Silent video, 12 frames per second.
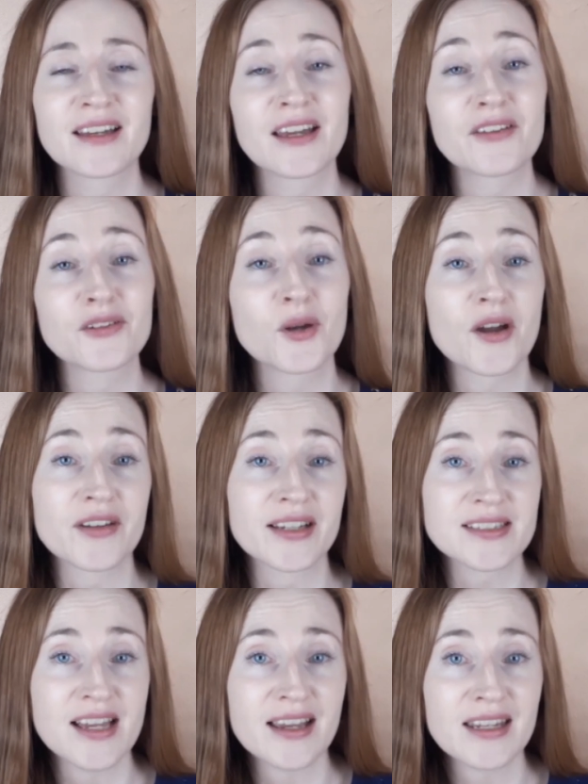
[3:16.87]
If you have
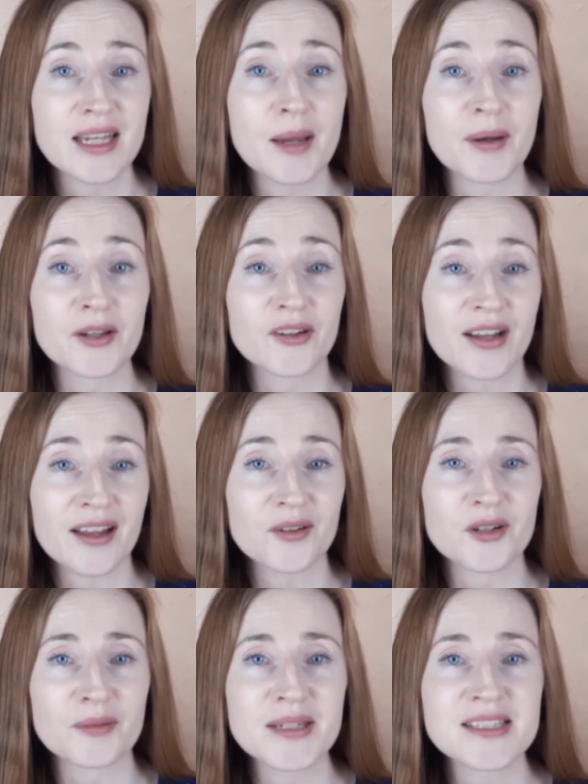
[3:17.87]
anxiety about your cat
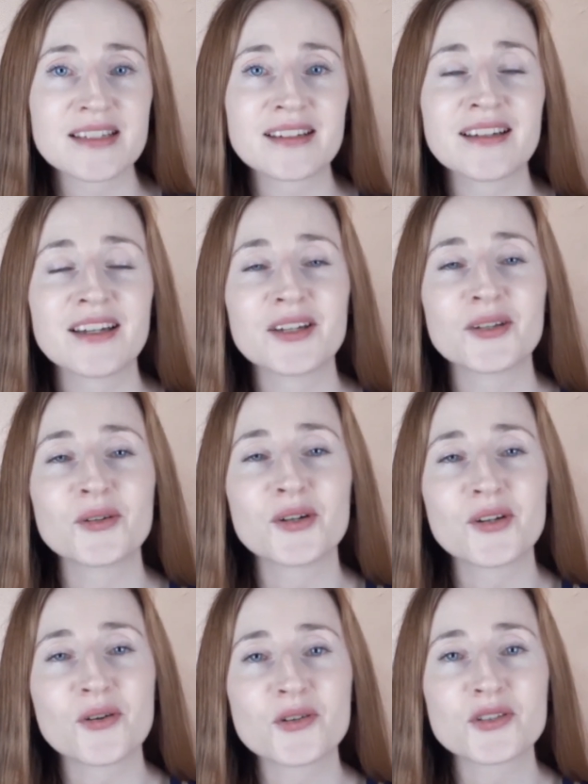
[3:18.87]
going missing, you can
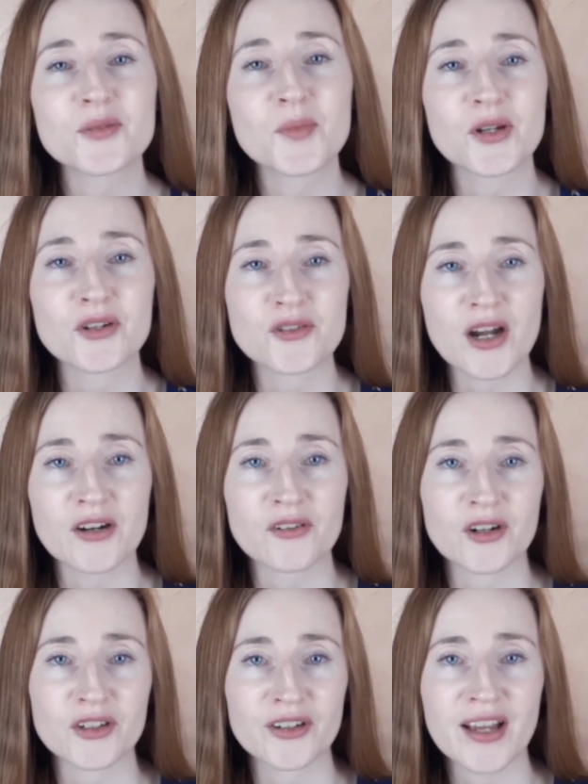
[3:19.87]
also put a tracker
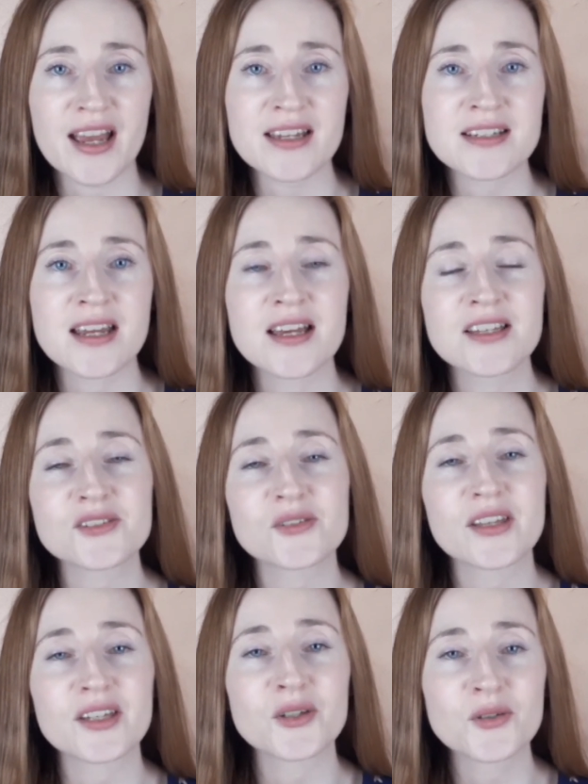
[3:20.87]
on your cat so
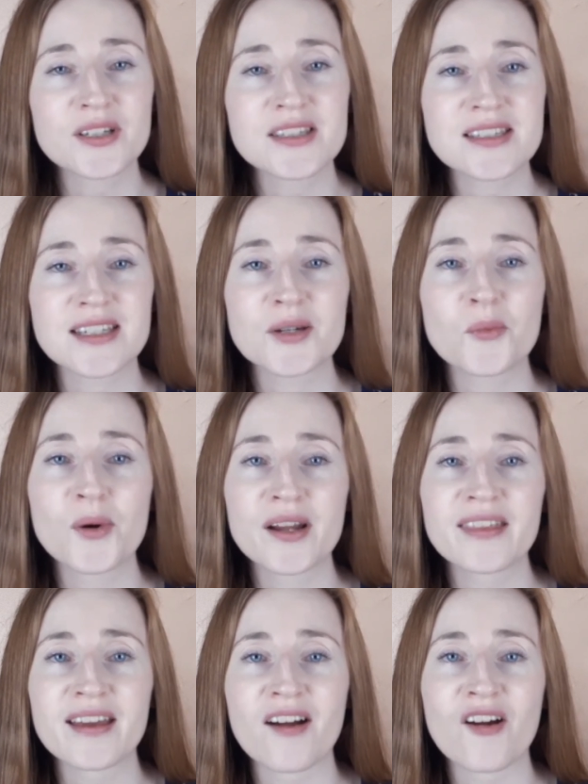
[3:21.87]
that you can see where
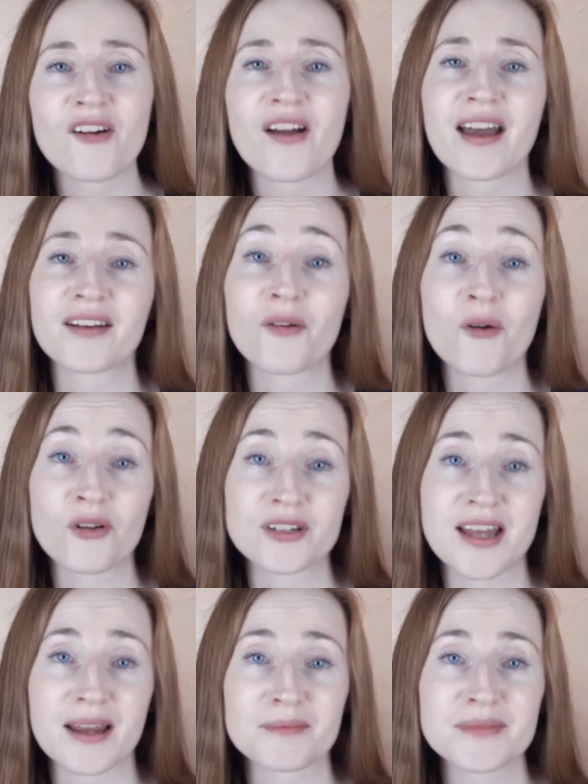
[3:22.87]
they are at all
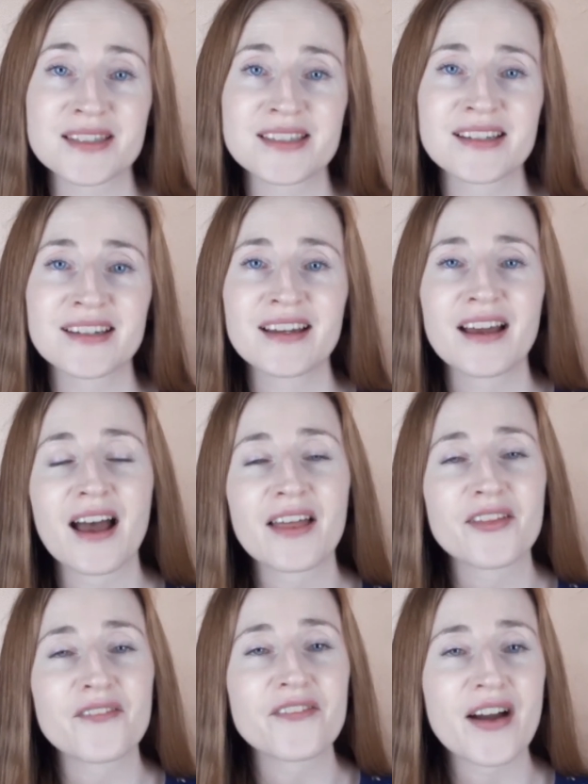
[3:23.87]
times. And
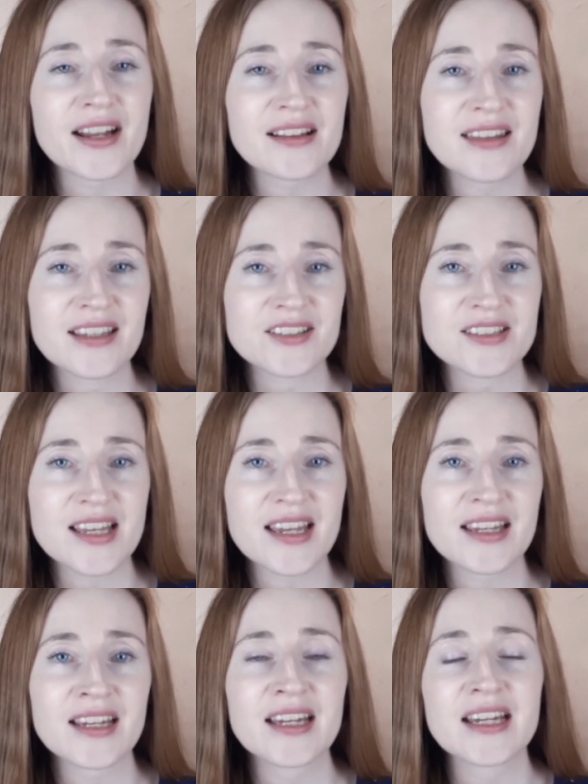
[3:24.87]
the final thing to
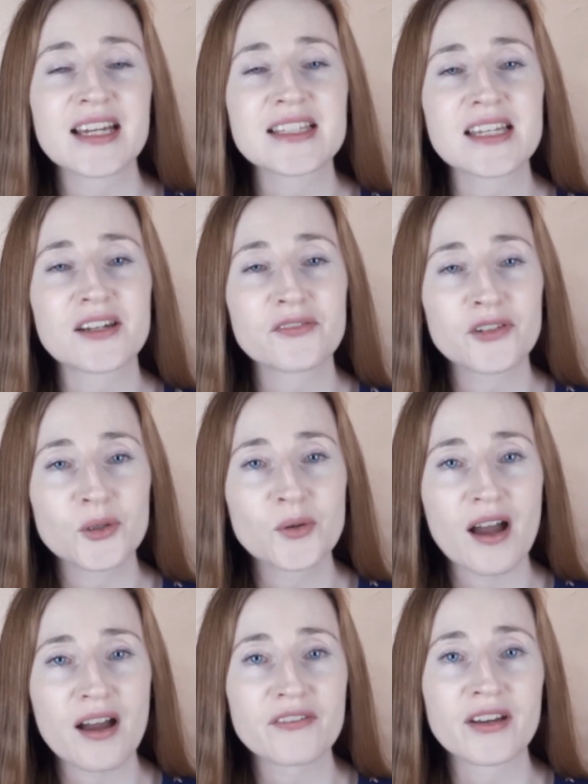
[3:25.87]
say is that if you
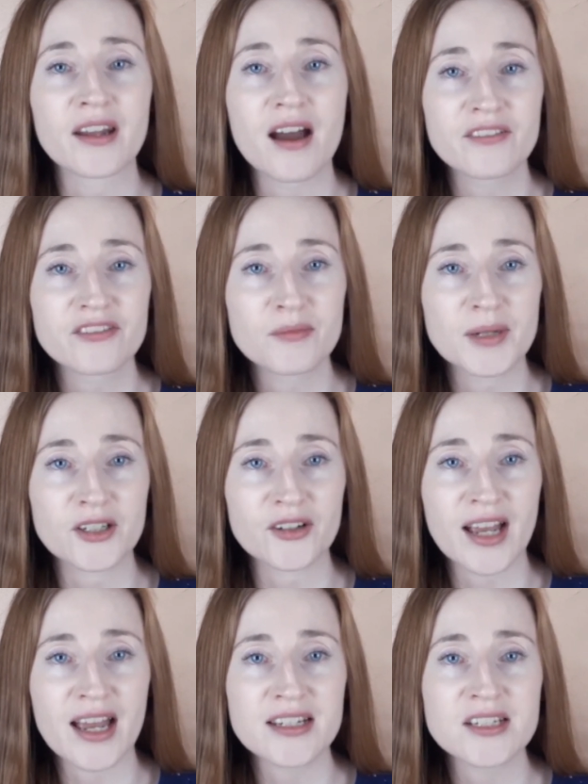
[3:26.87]
have an unfamiliar
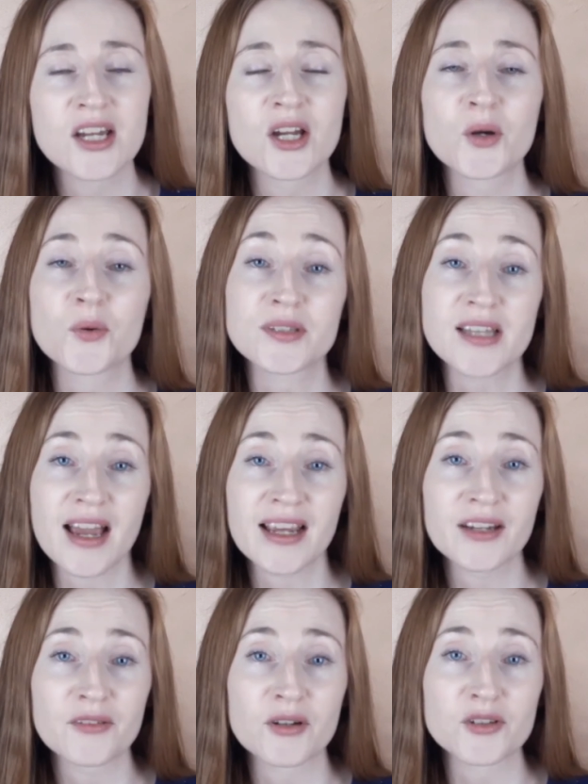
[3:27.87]
cat who is
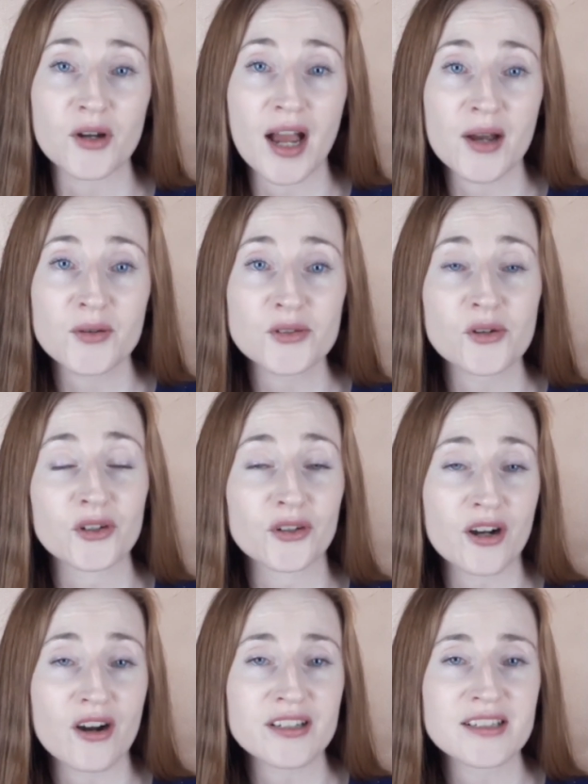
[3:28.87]
hanging around your house or your
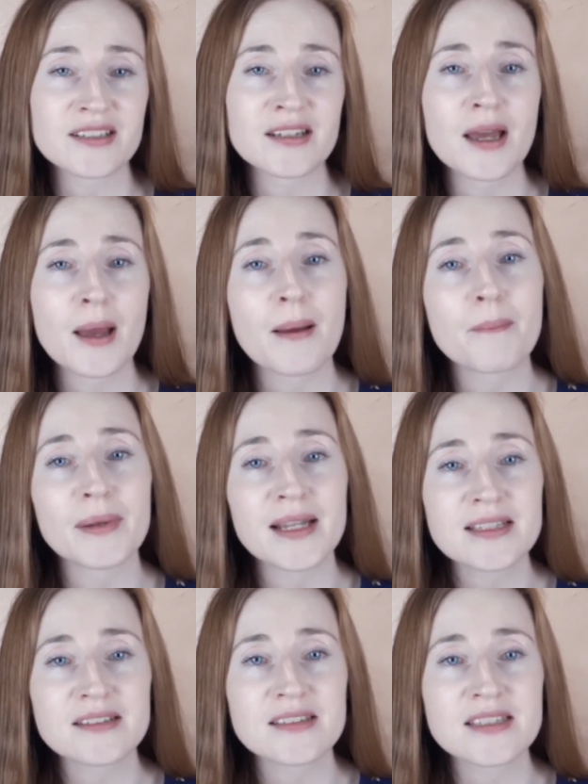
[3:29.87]
garden,
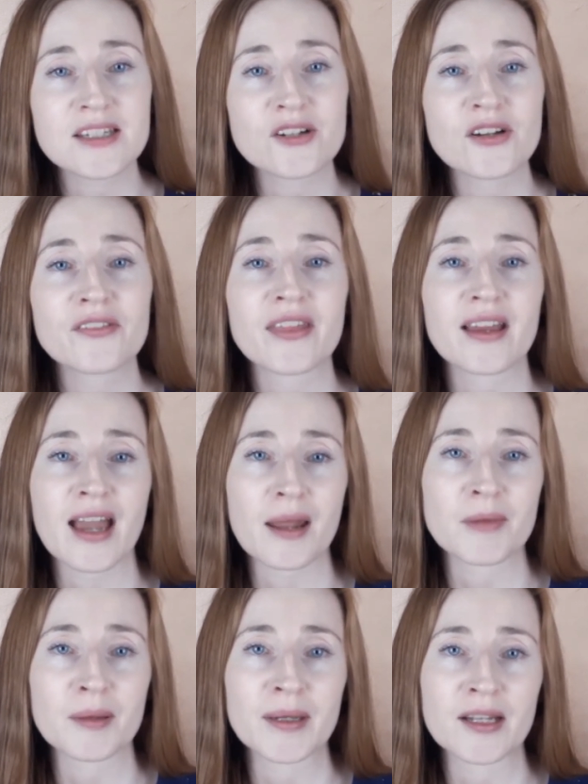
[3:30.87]
please consider if the cat
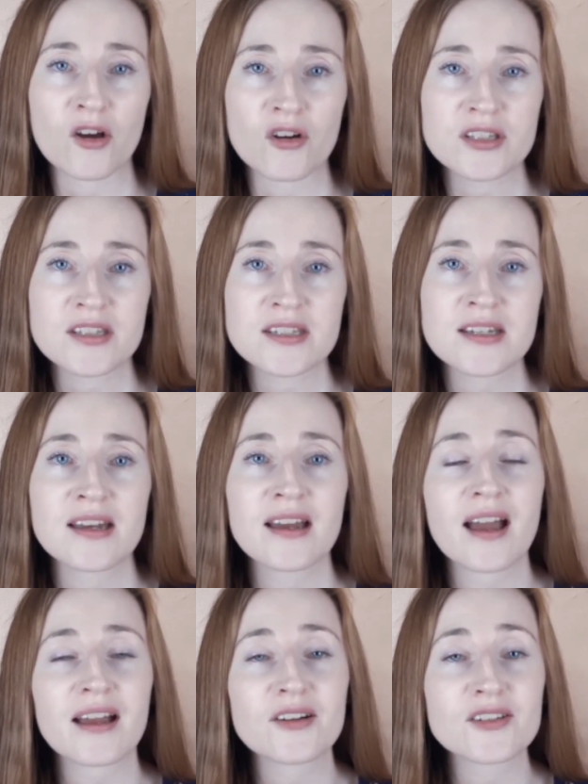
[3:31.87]
may be lost
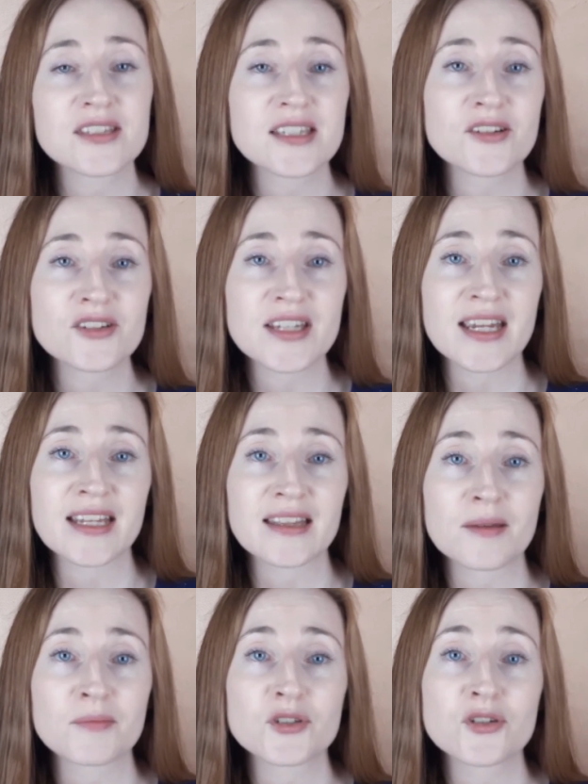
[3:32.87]
and consider taking
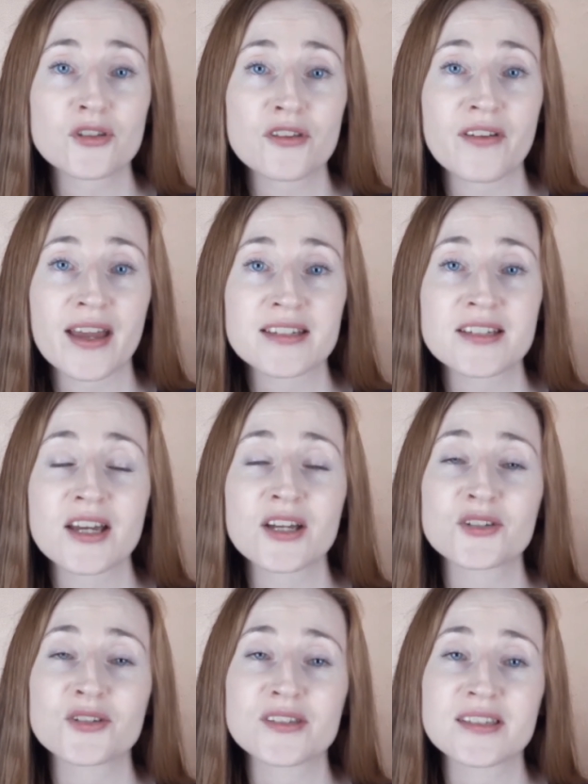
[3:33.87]
them to the vet
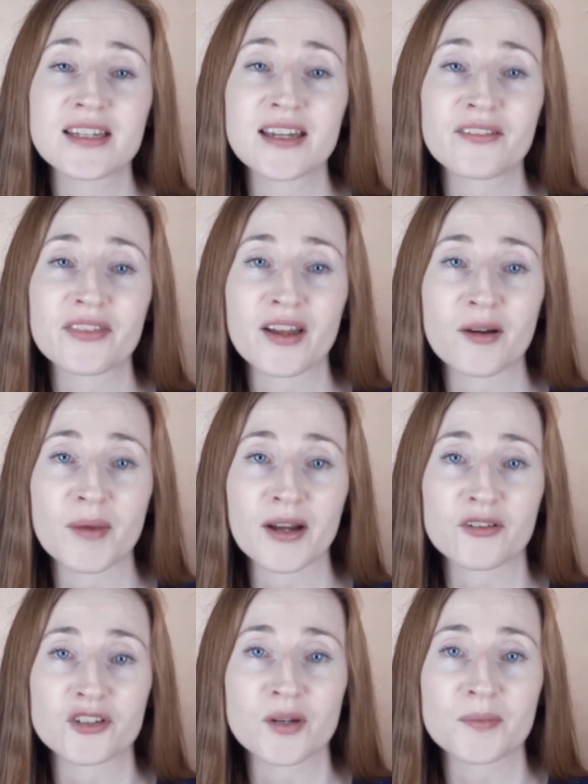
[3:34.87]
to see if they are
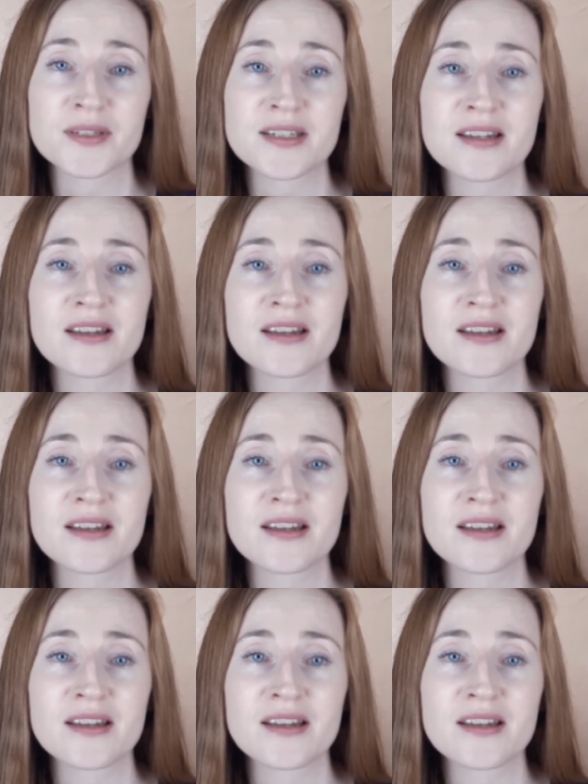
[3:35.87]
microchipped.